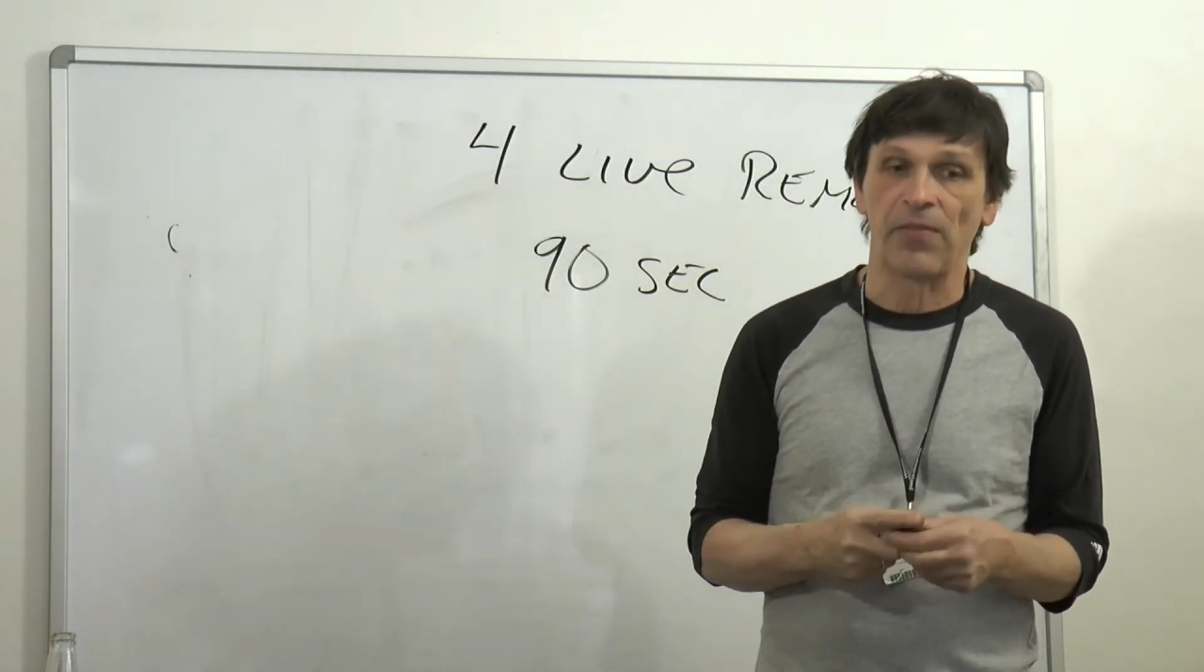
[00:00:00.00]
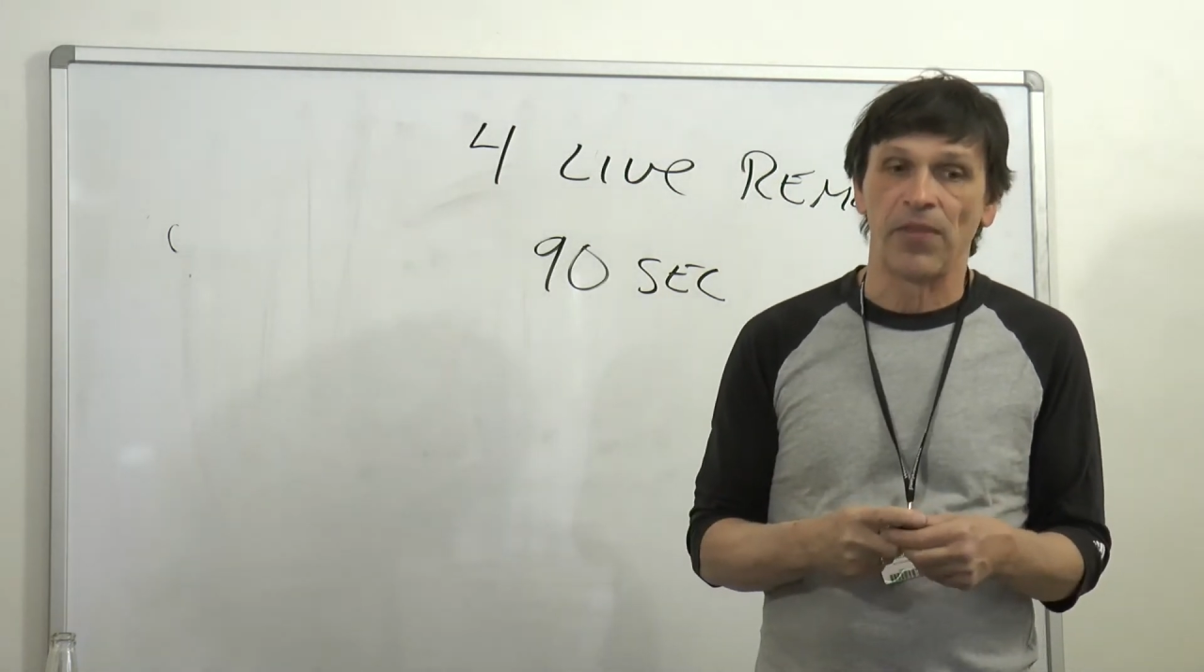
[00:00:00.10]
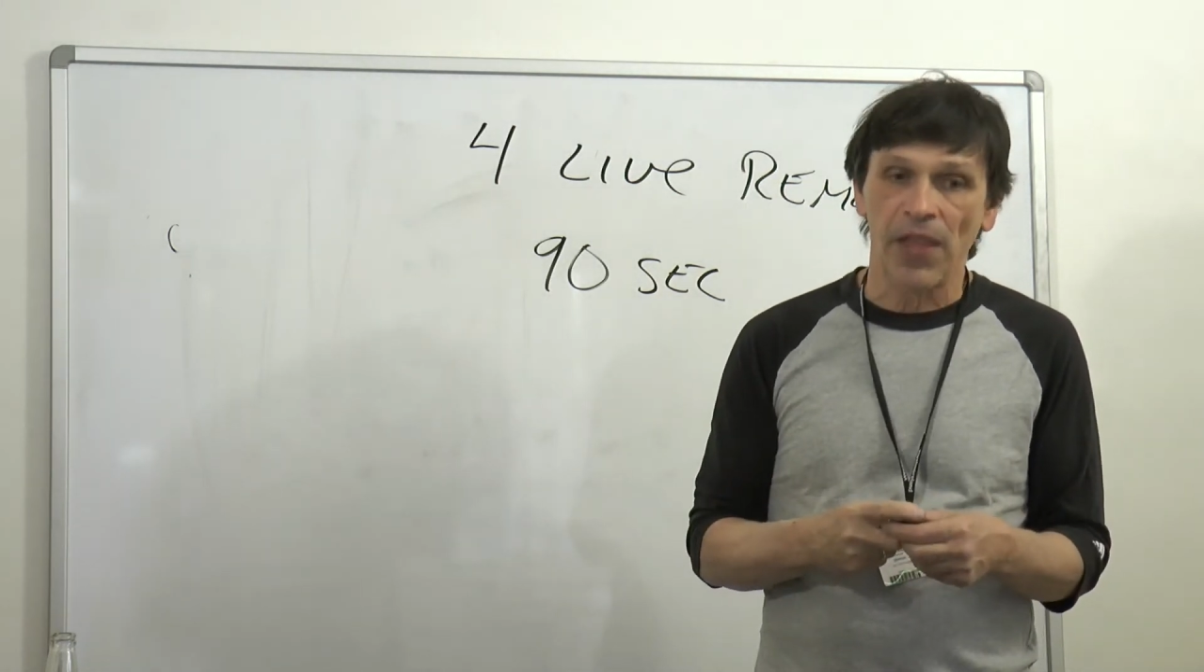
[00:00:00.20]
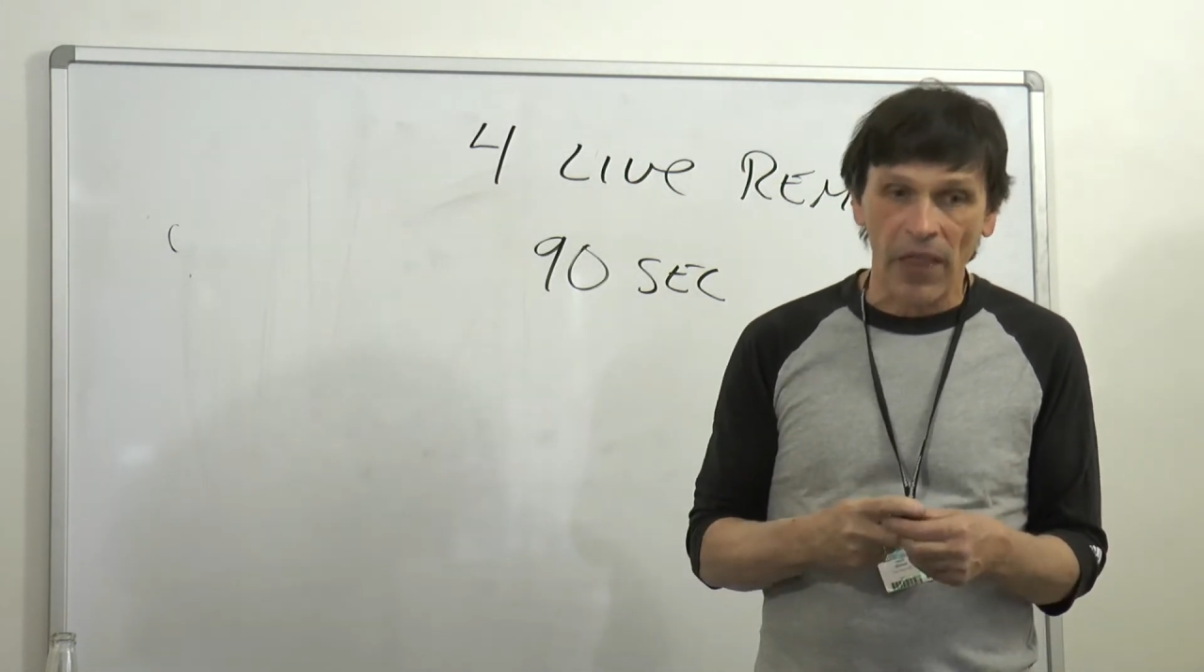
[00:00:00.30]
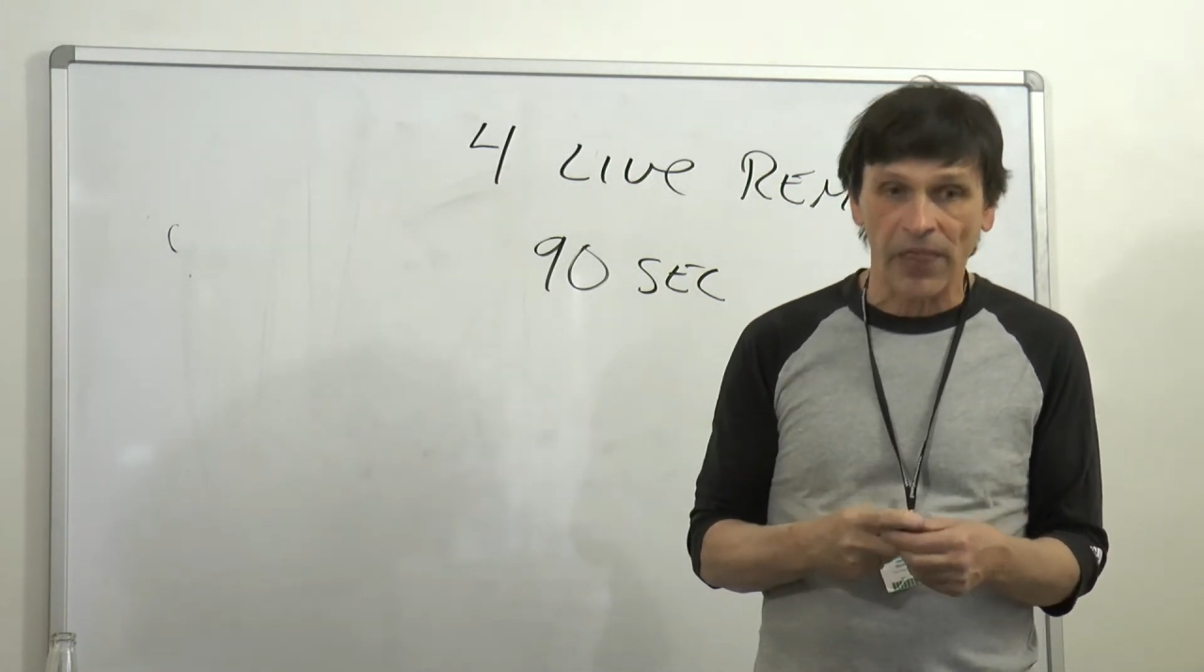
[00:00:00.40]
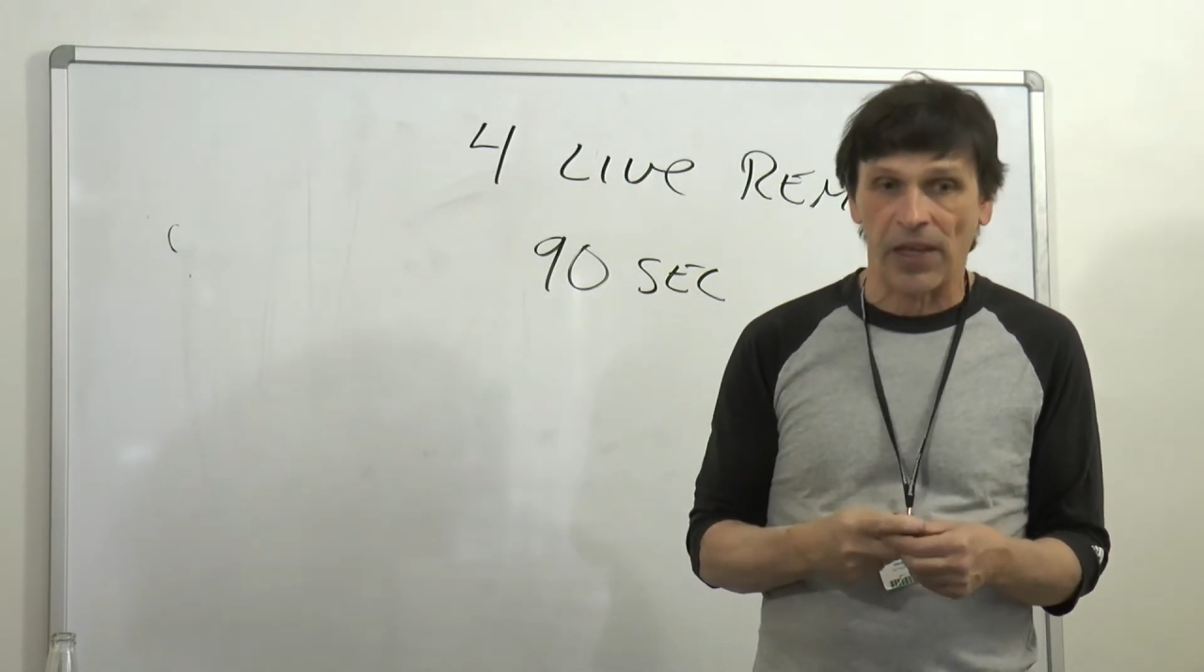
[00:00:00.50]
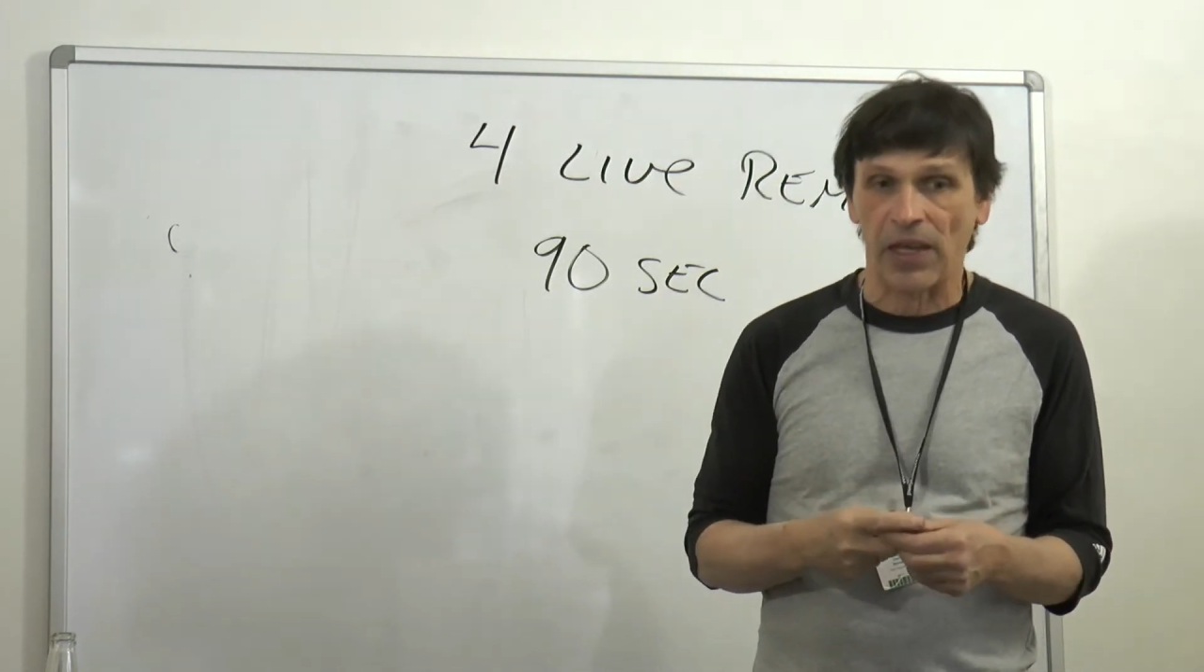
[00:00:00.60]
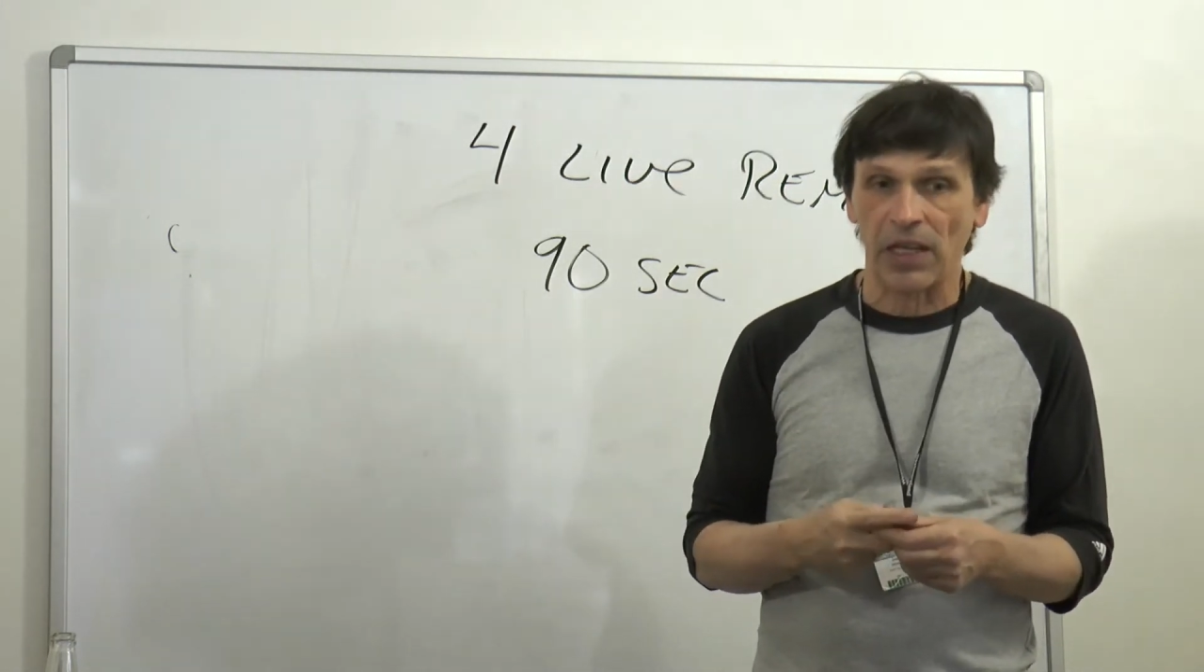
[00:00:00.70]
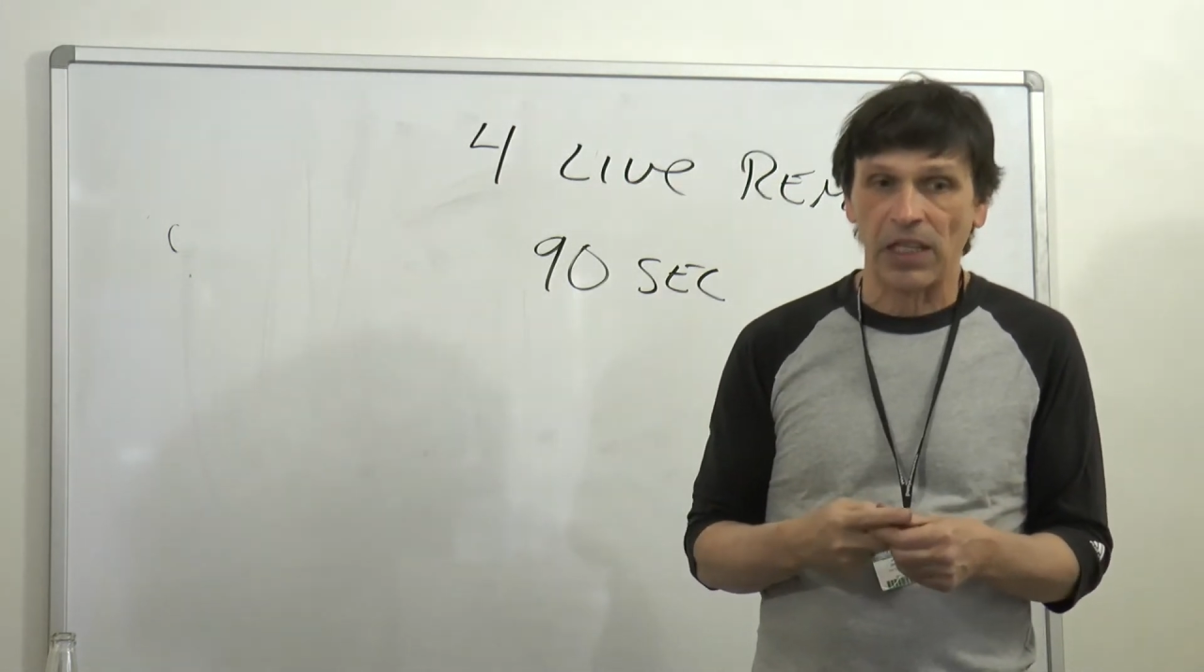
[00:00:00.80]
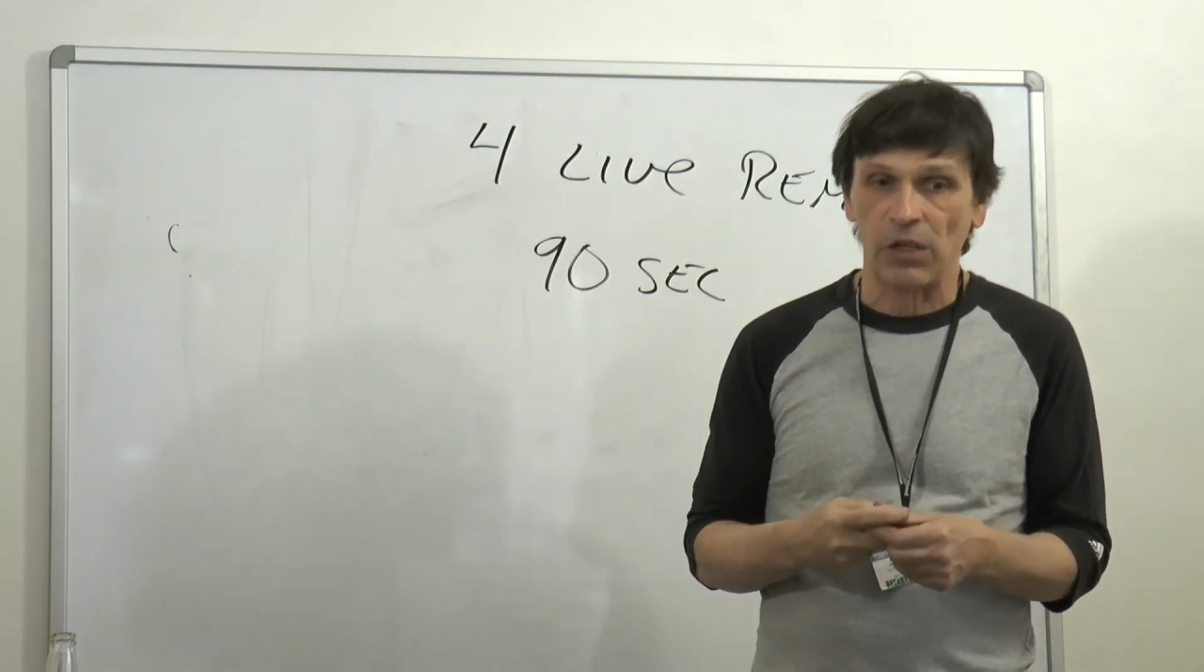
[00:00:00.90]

have nothing,